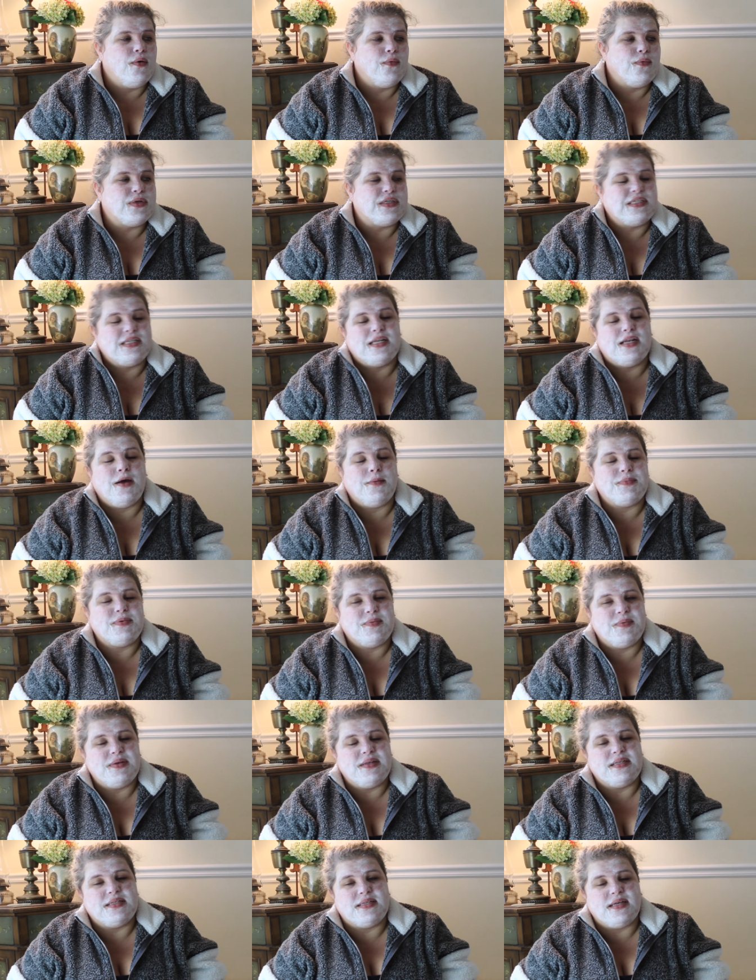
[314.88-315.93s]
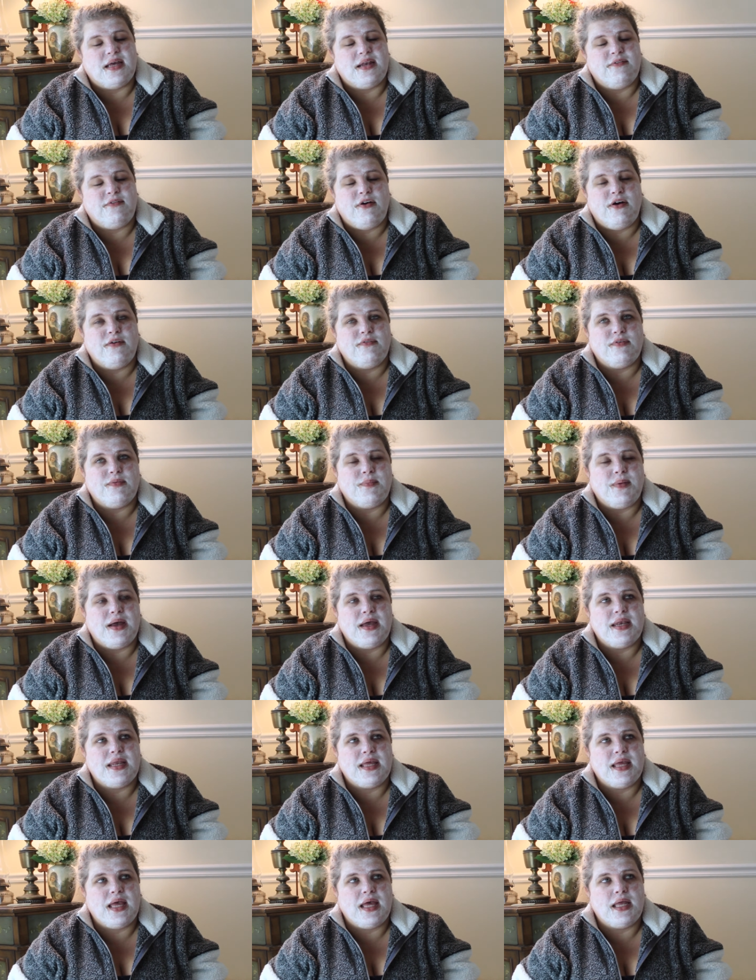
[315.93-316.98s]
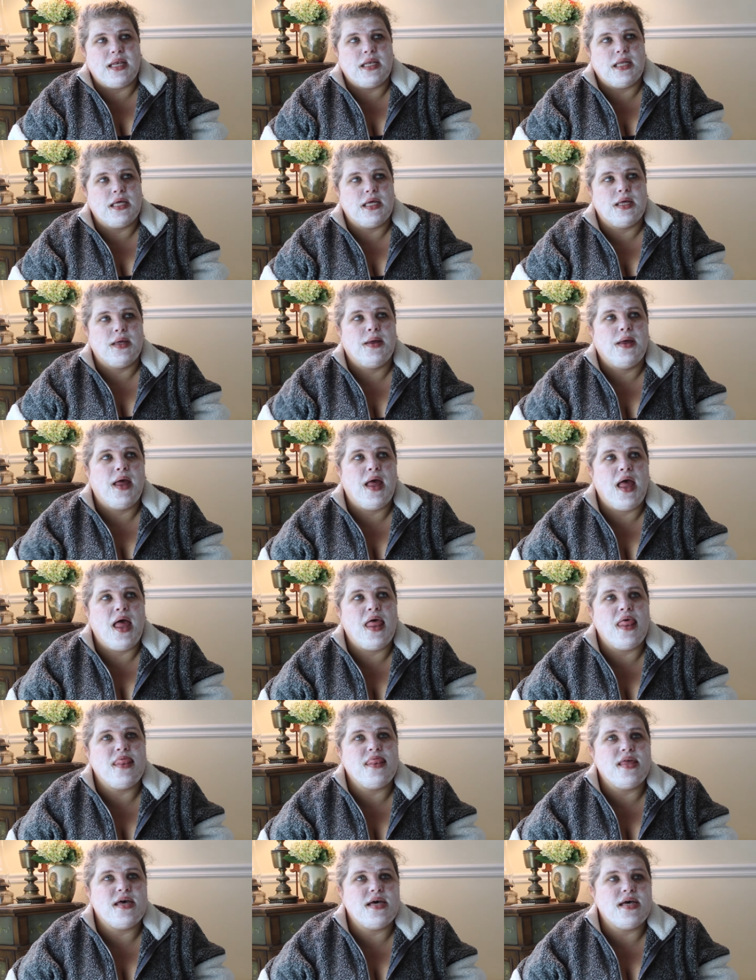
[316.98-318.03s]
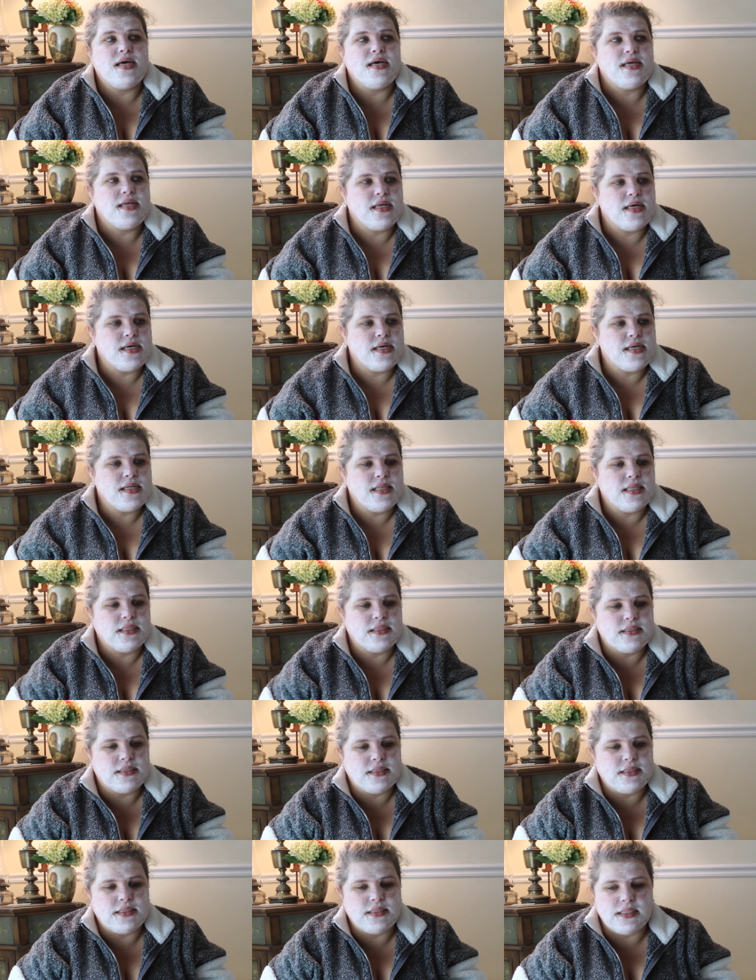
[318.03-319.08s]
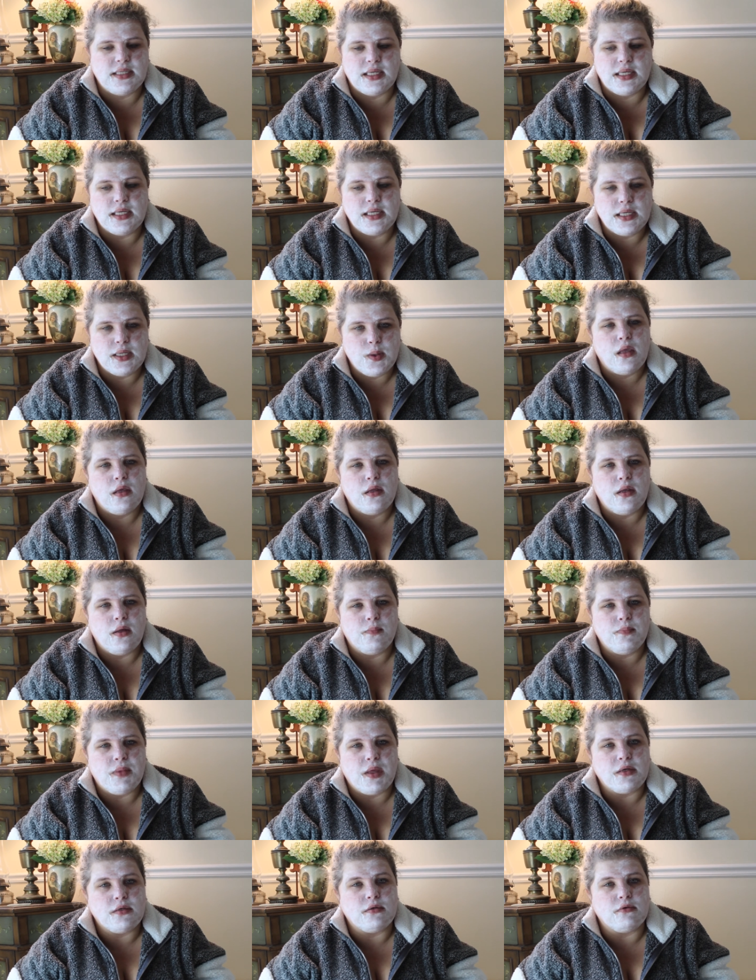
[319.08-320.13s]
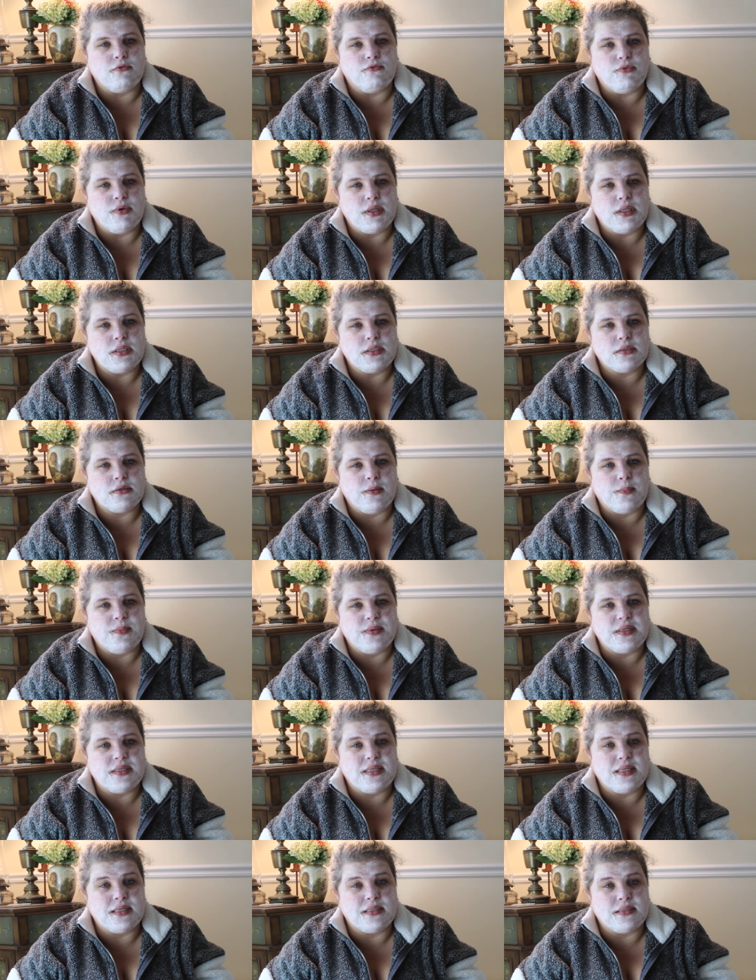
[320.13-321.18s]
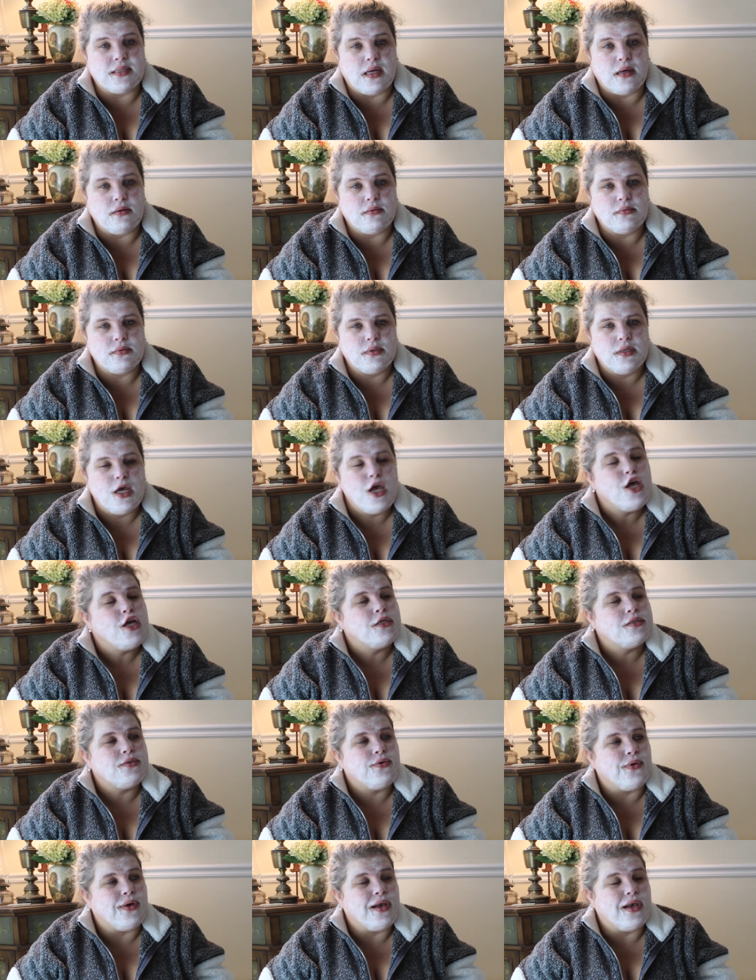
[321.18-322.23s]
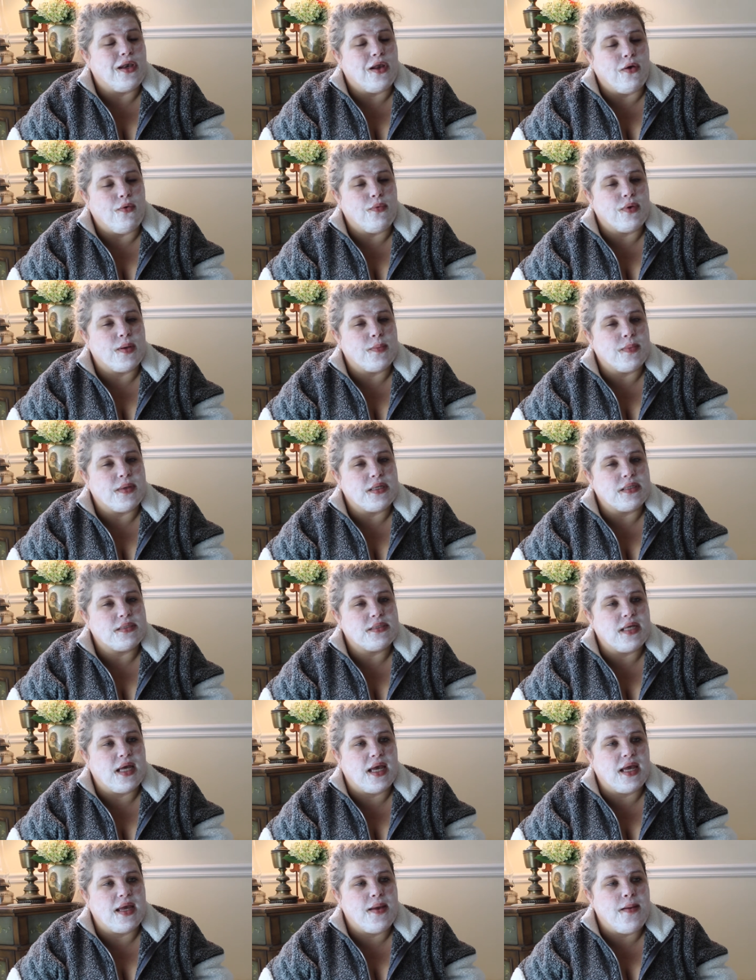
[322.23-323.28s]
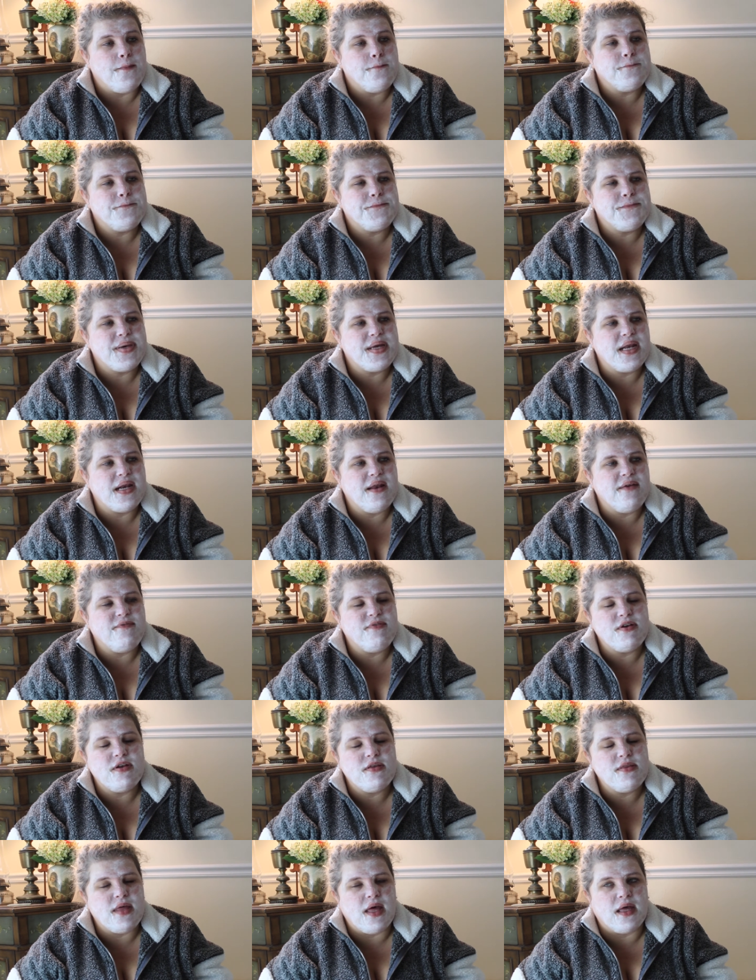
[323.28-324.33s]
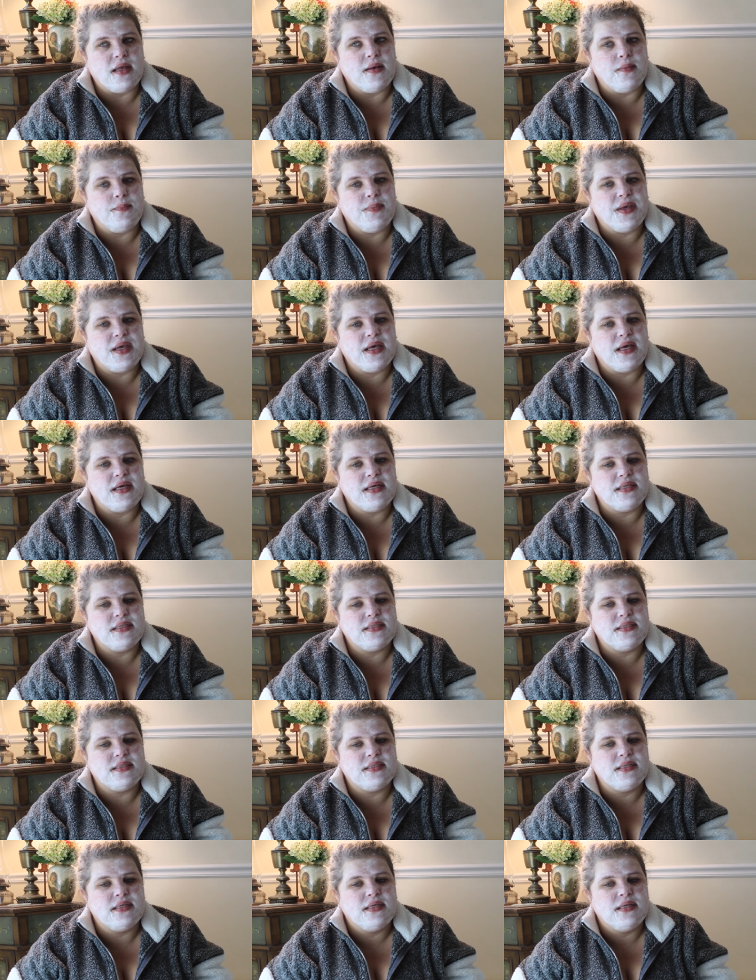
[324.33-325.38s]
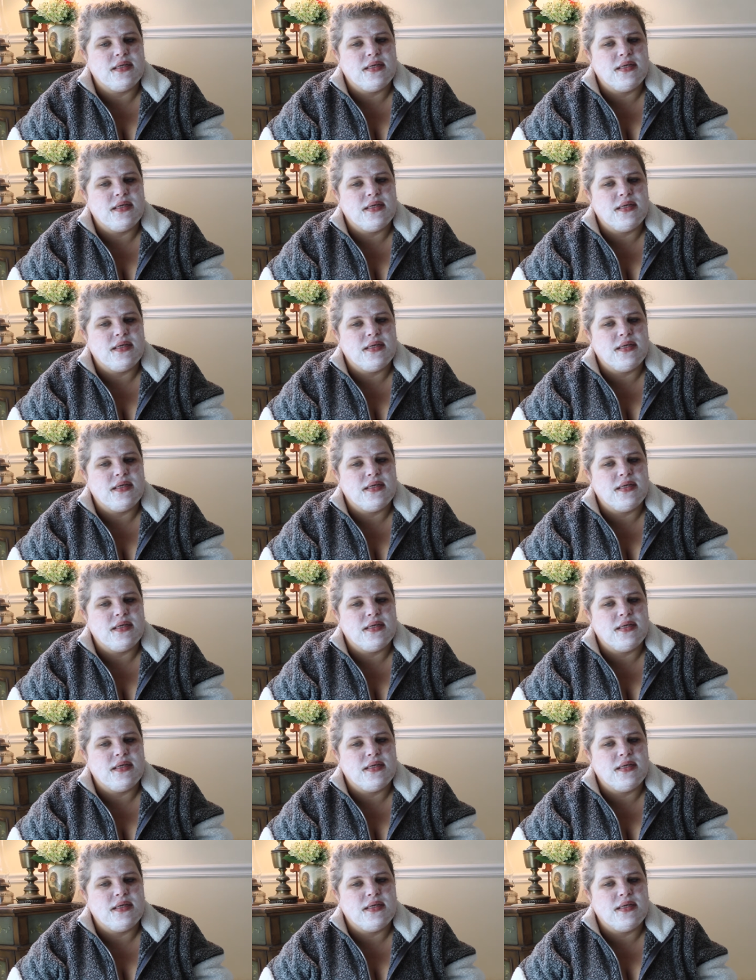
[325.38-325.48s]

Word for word: which then helps me decide if I'll ever buy it again. And then, uh, let's see, you know, I should have really scripted these things out so I know what I'm going to say. But I never do that because